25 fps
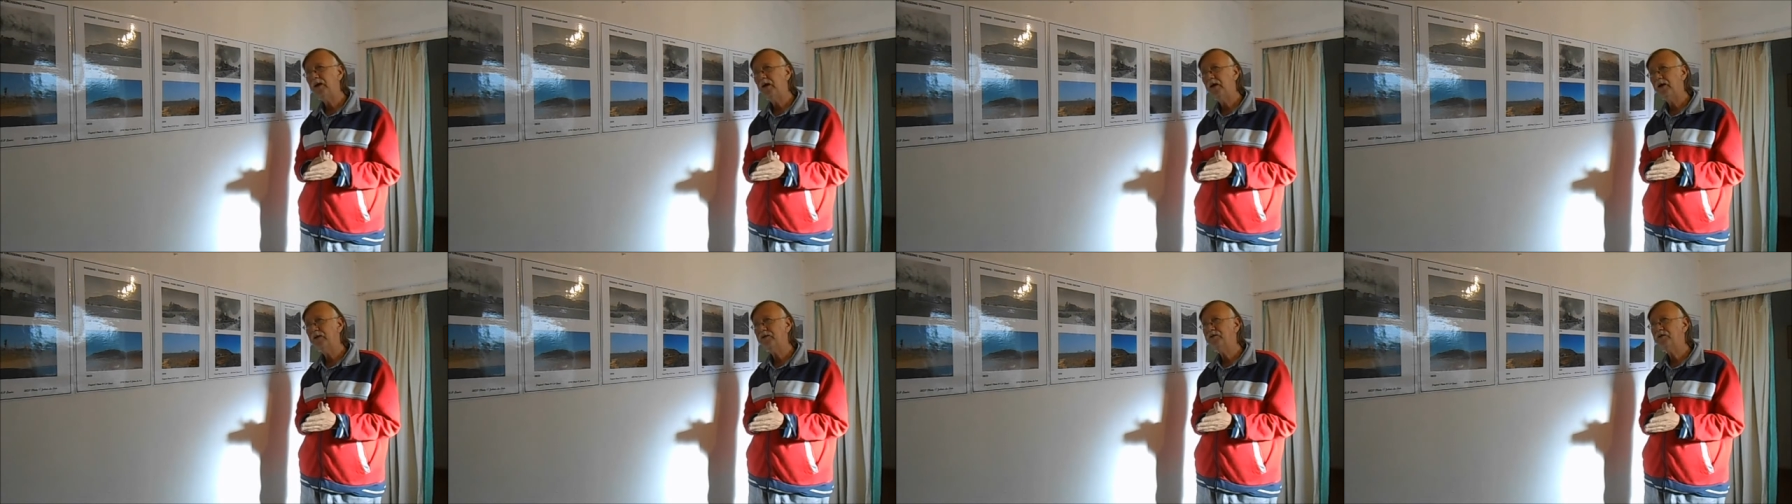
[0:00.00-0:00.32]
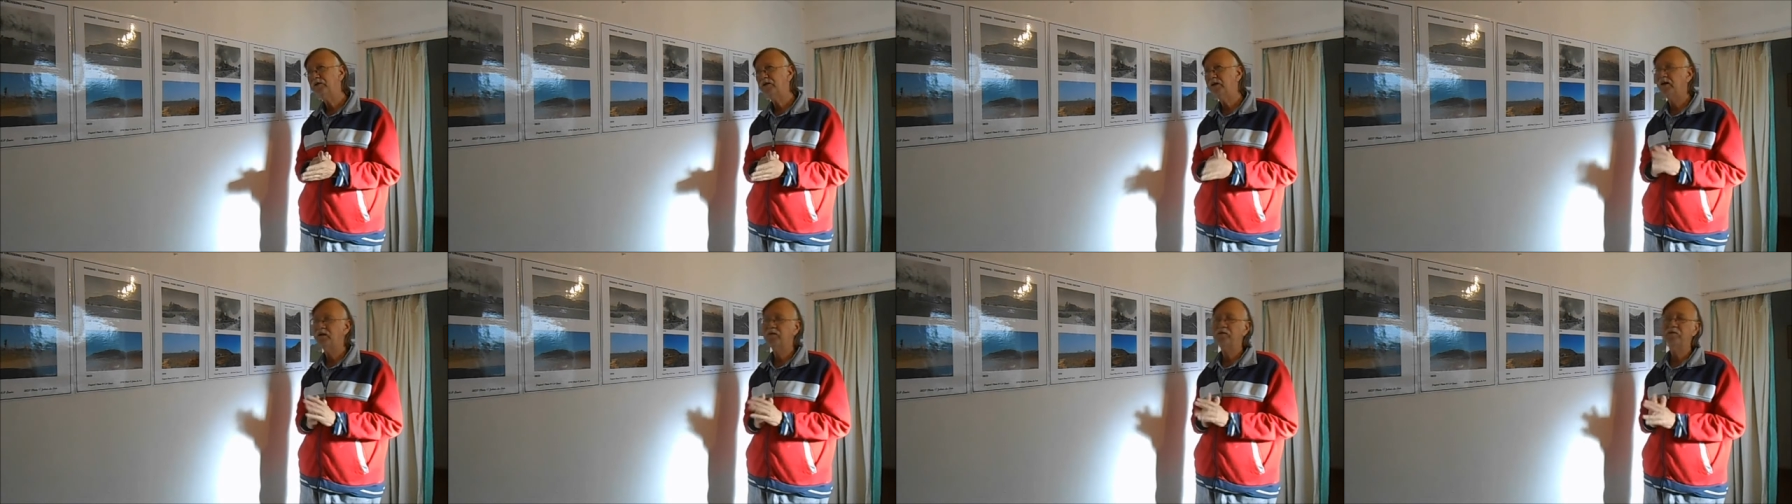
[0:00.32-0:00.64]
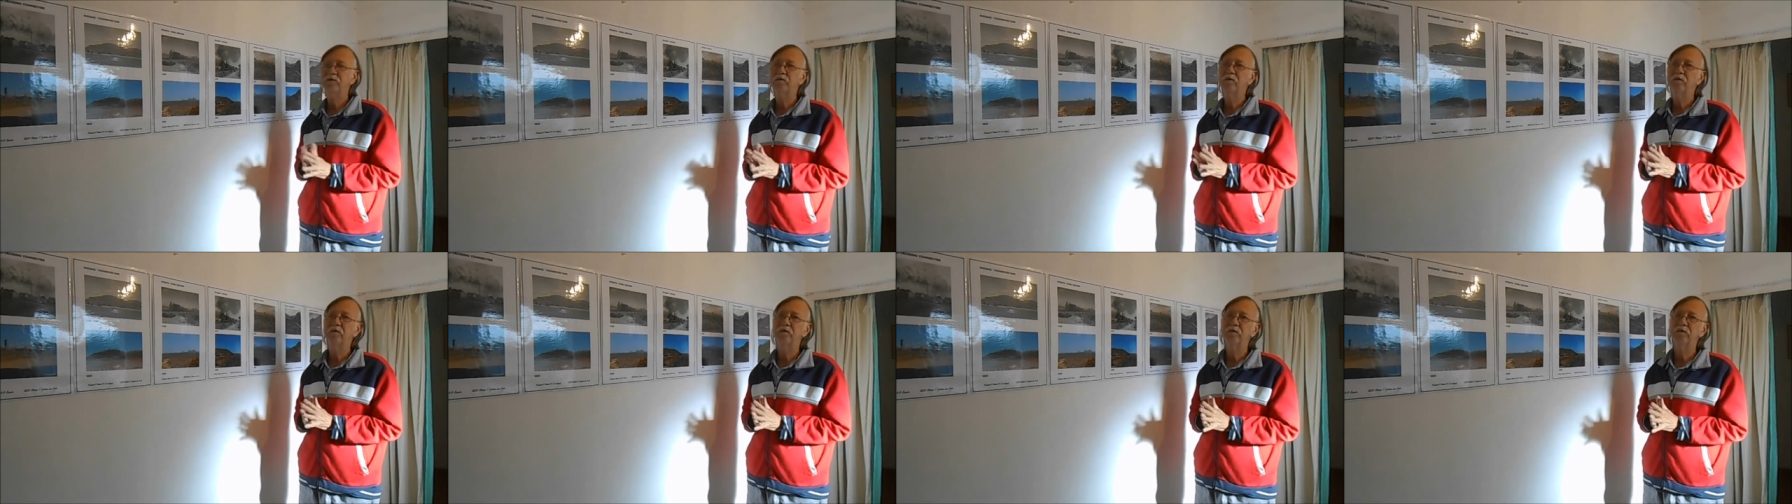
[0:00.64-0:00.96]
Actually, I
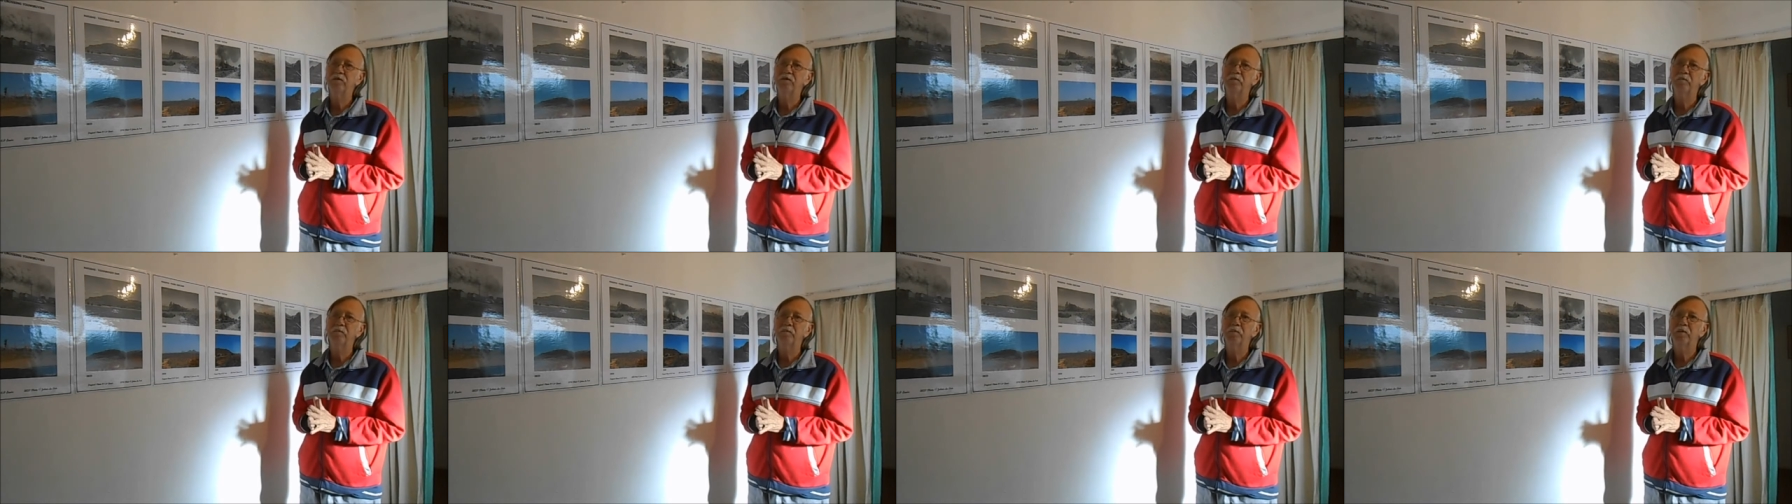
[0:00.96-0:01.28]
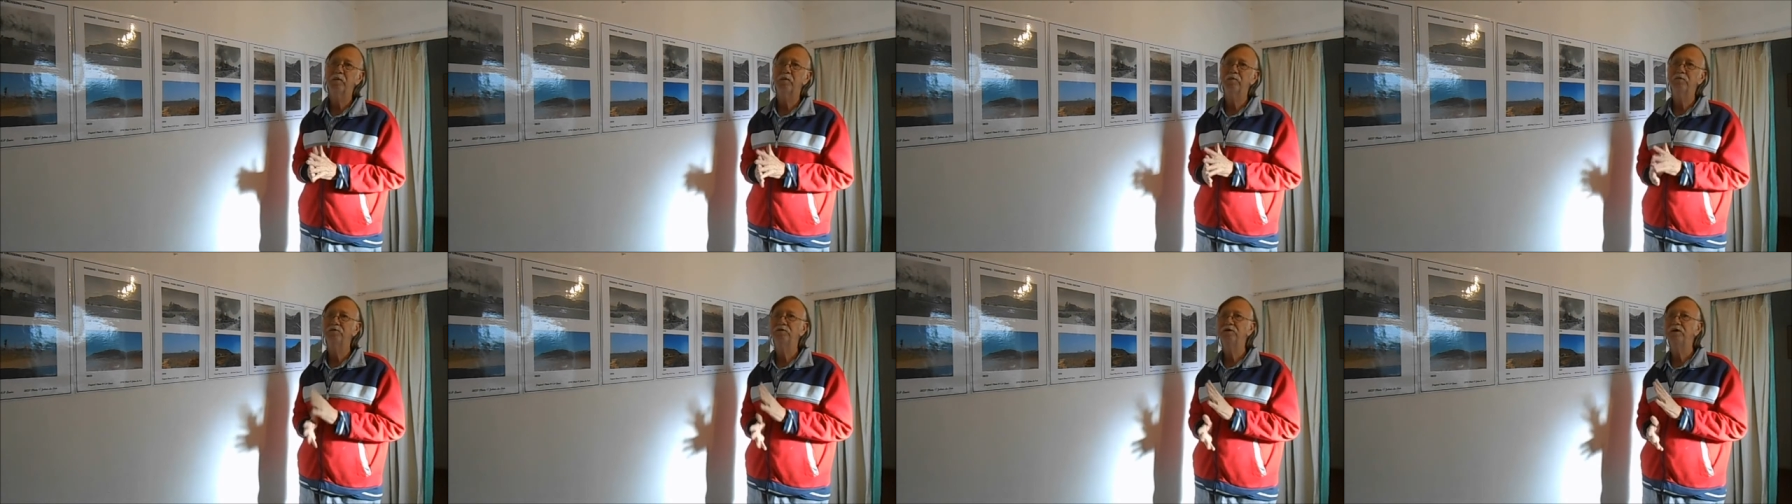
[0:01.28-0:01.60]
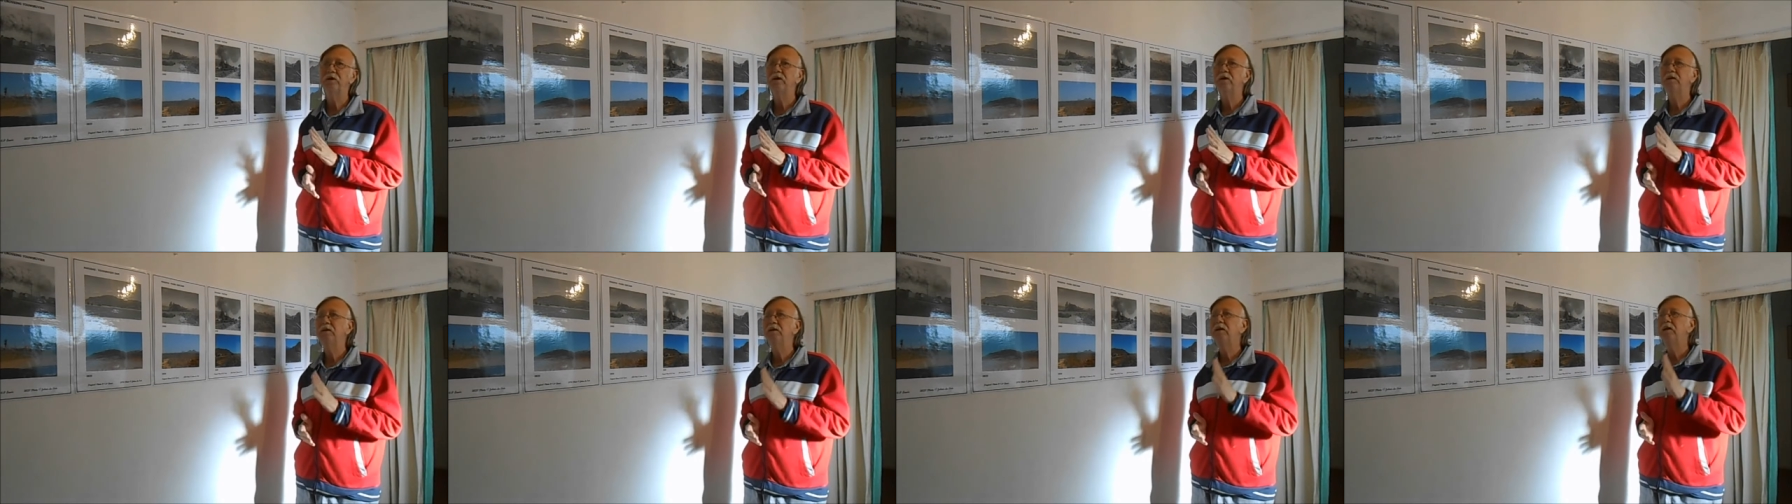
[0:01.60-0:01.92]
started the
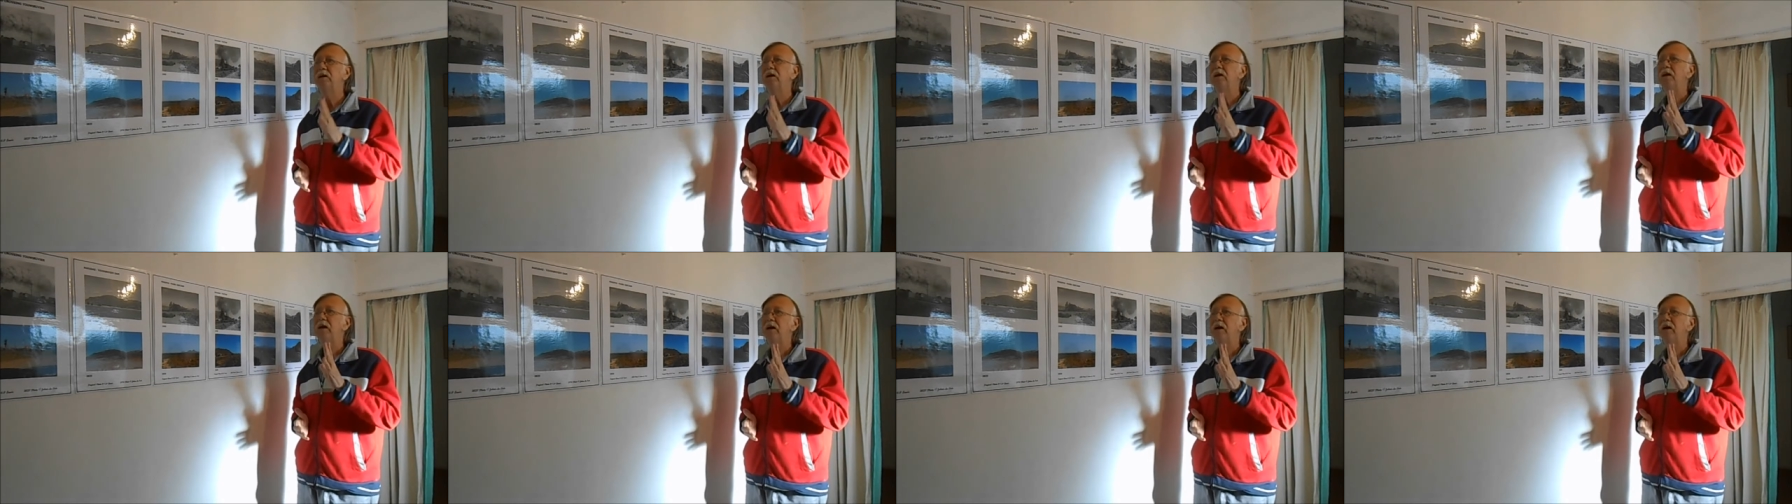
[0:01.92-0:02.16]
project,